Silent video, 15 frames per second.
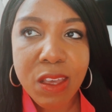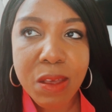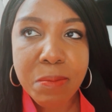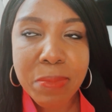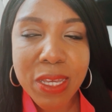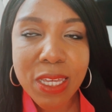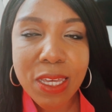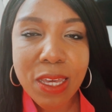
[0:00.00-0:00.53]

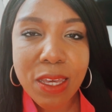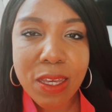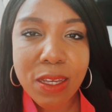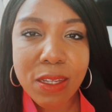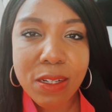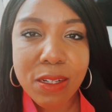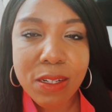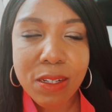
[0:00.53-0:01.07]
but
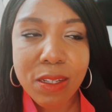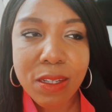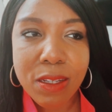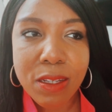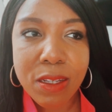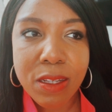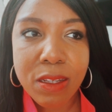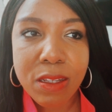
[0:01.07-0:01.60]
yet,
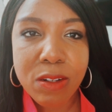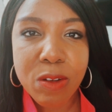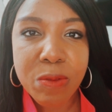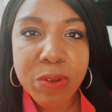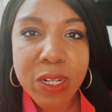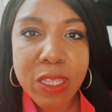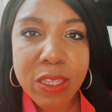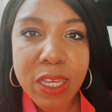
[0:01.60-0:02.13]
don't
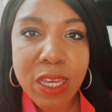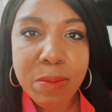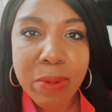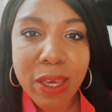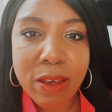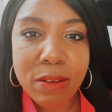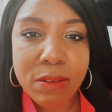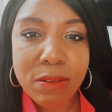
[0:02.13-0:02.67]
really think
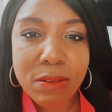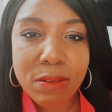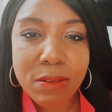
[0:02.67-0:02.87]
about